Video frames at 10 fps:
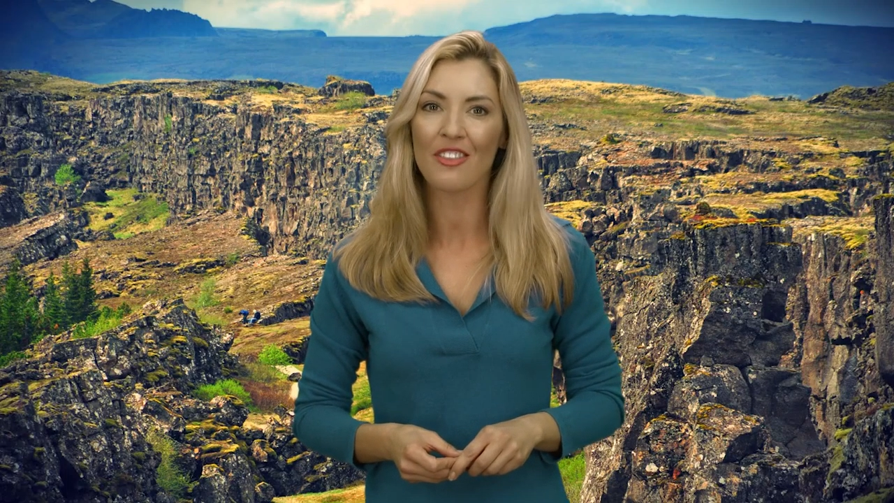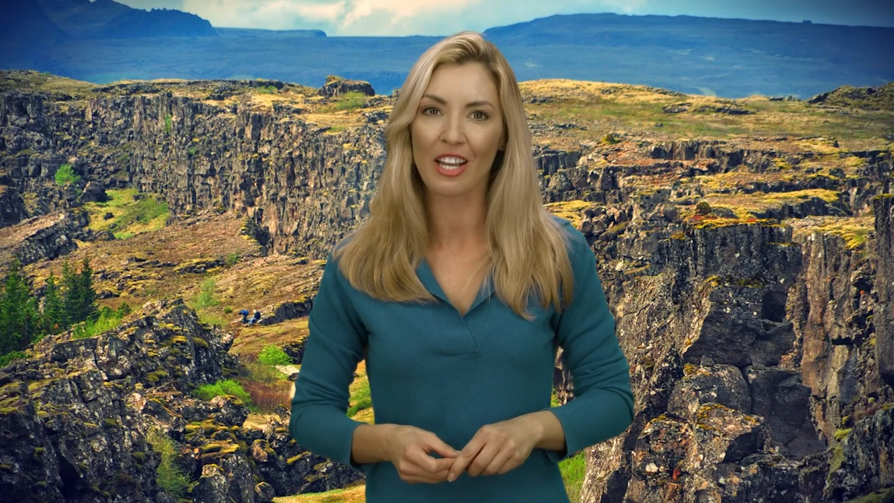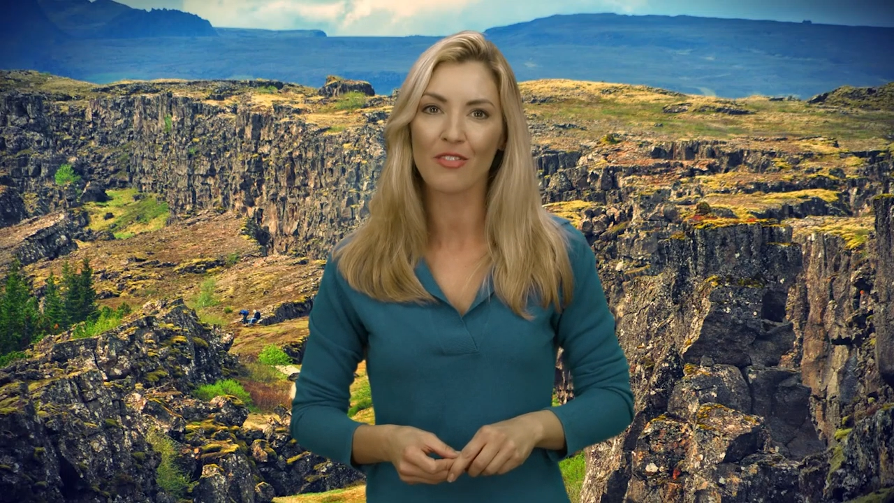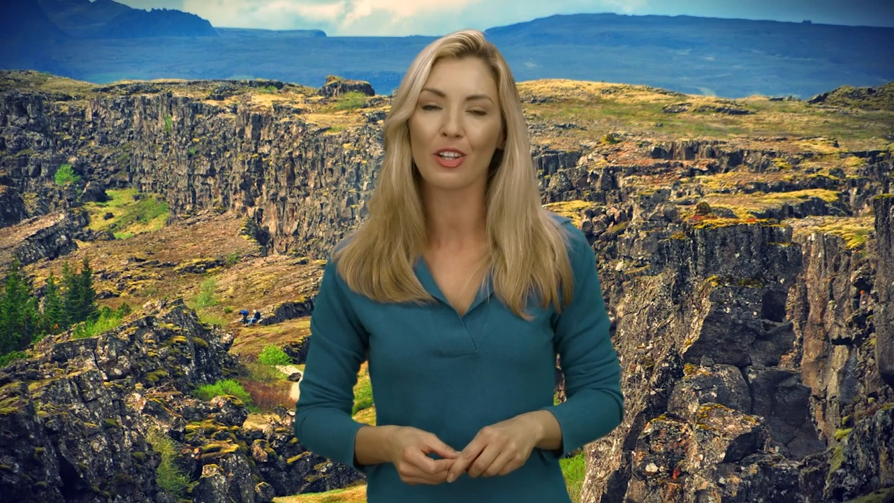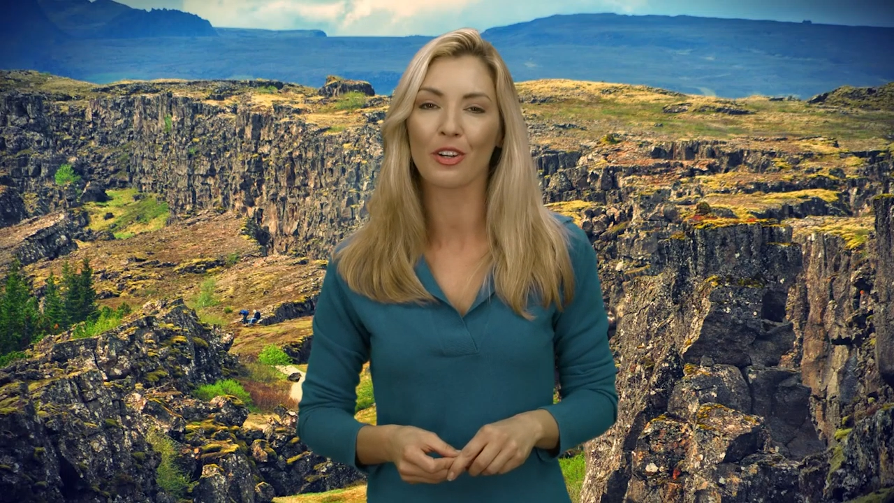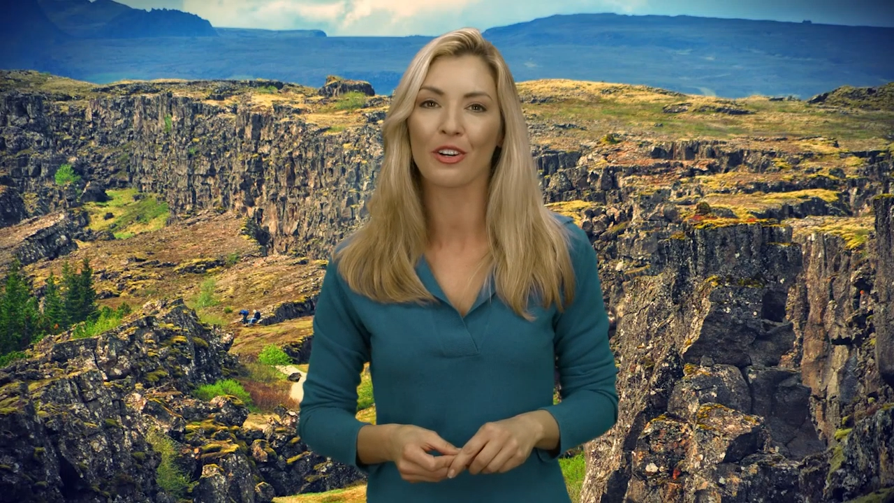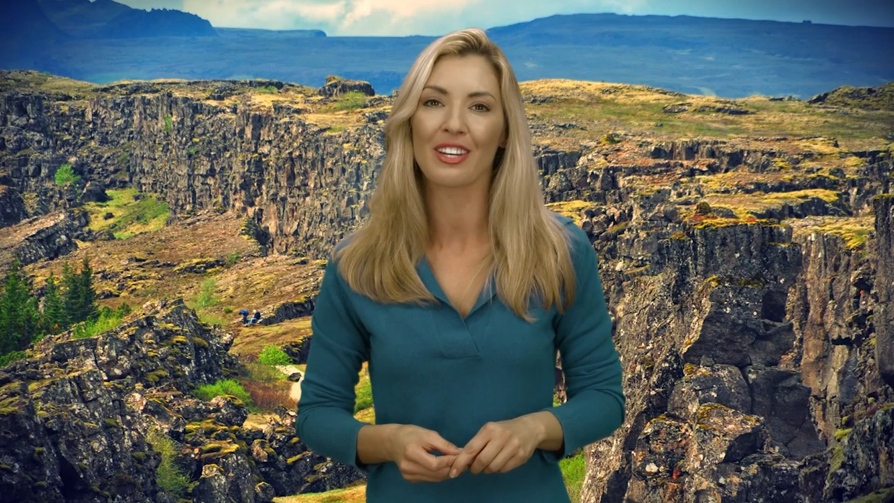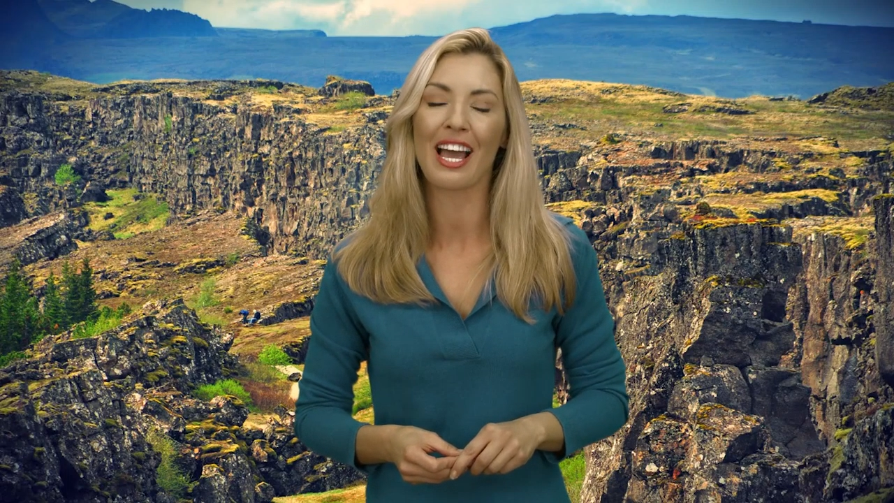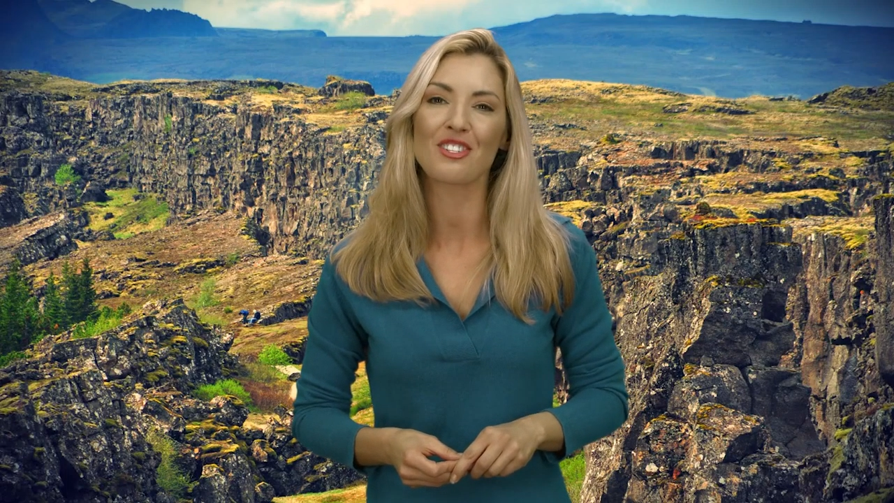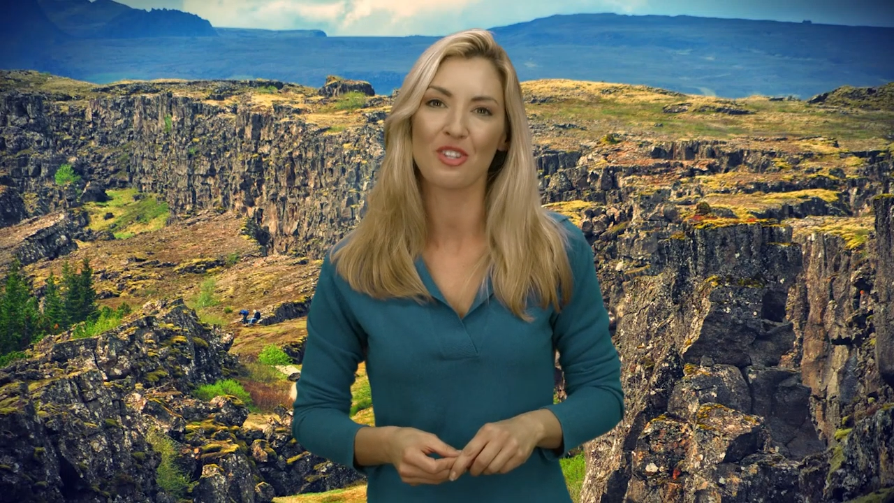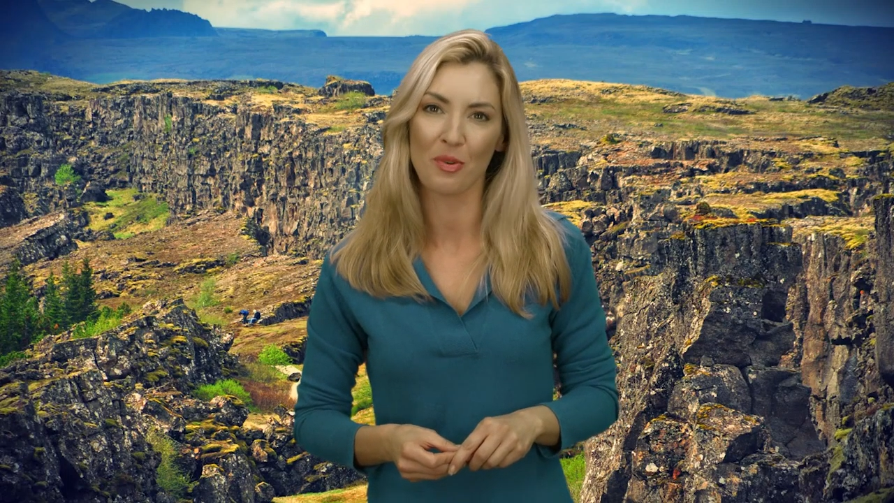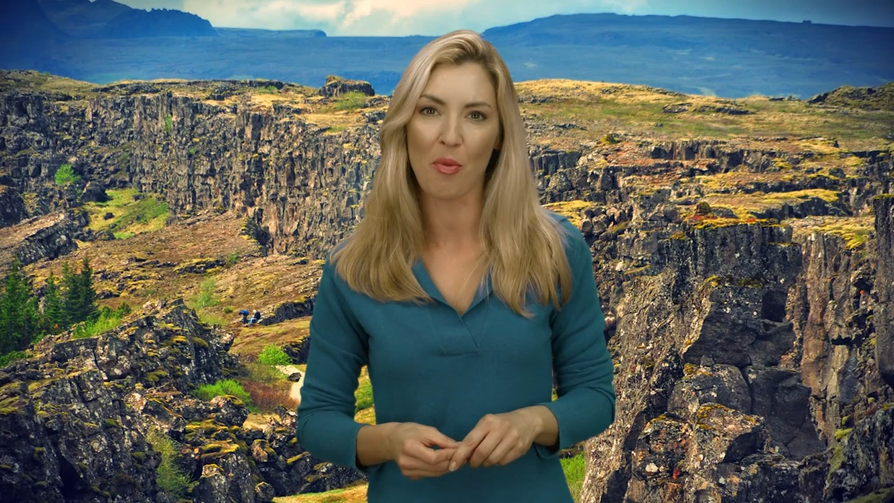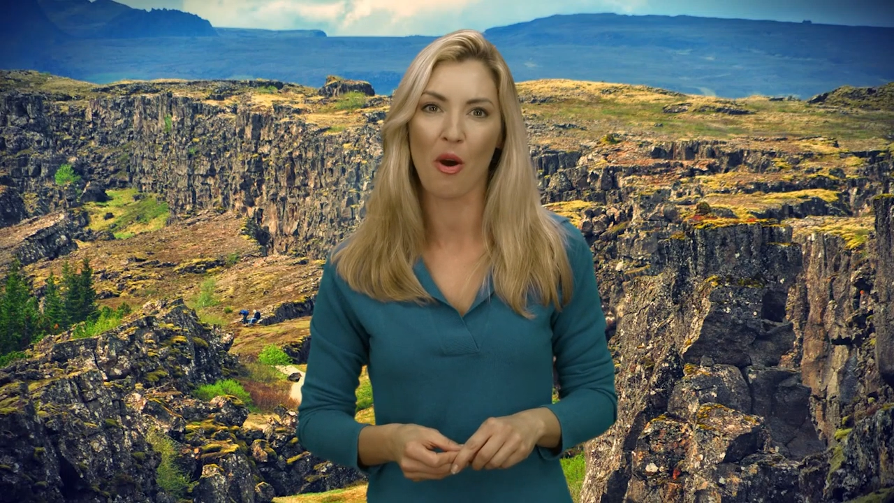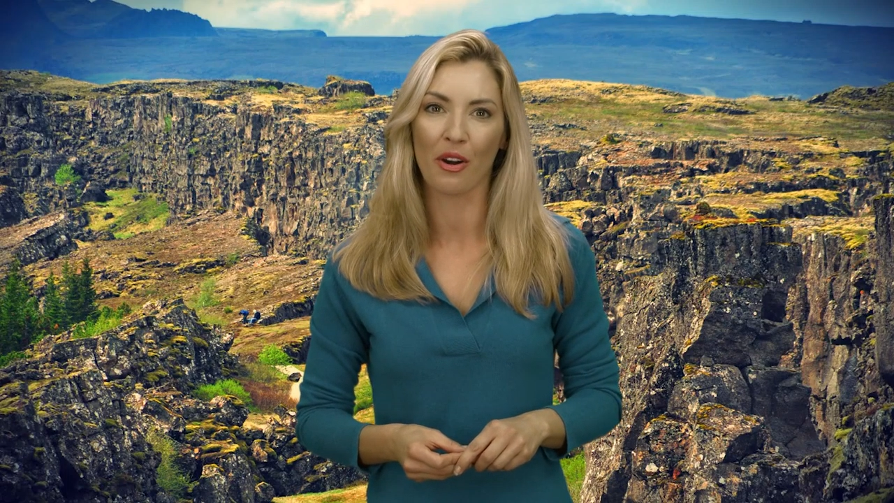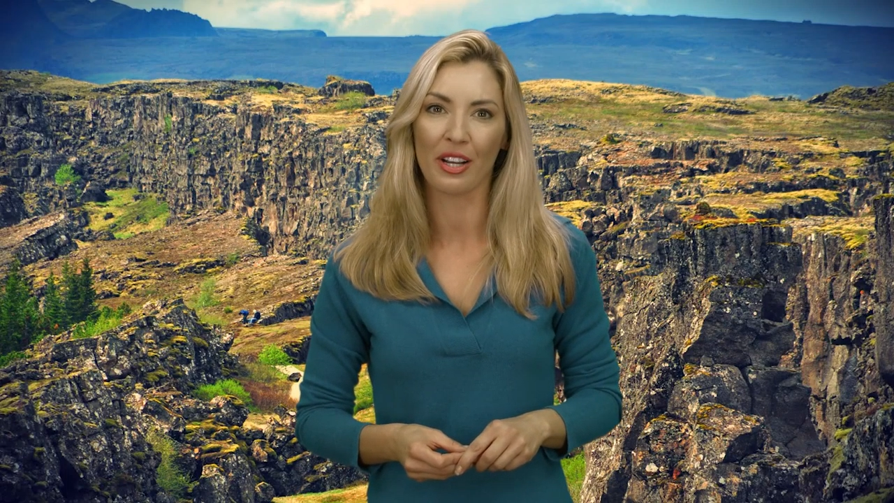Þingvellir National
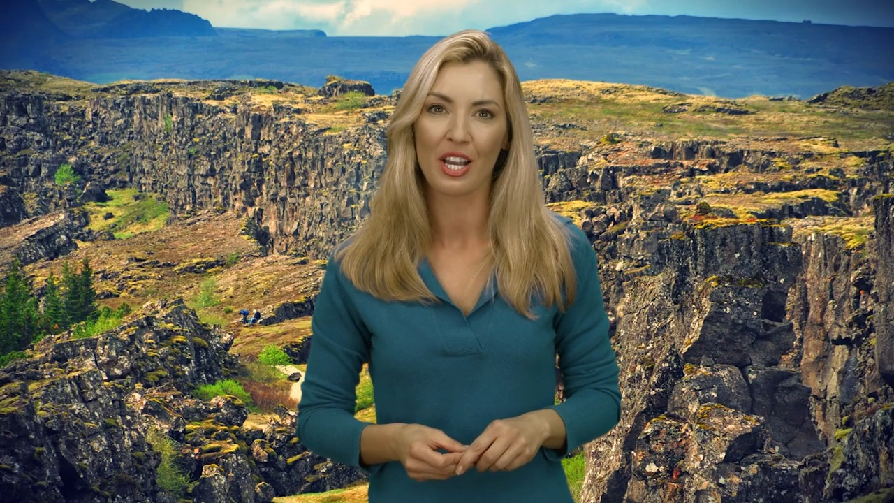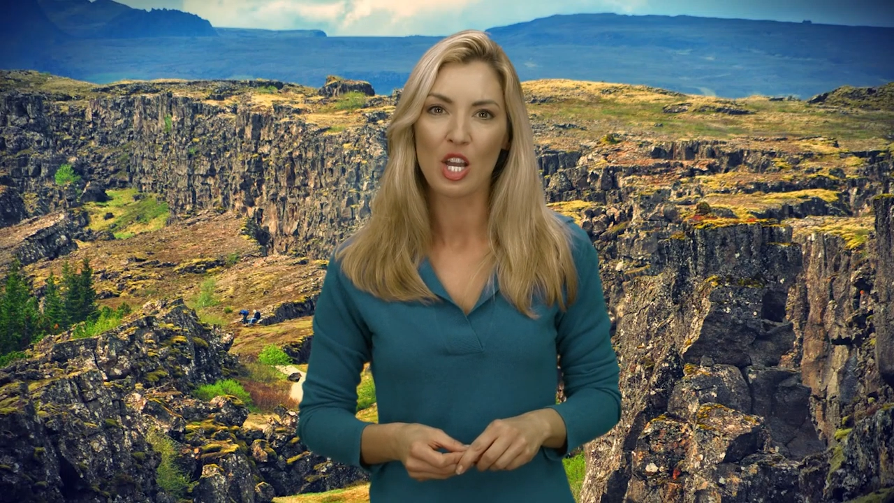Park,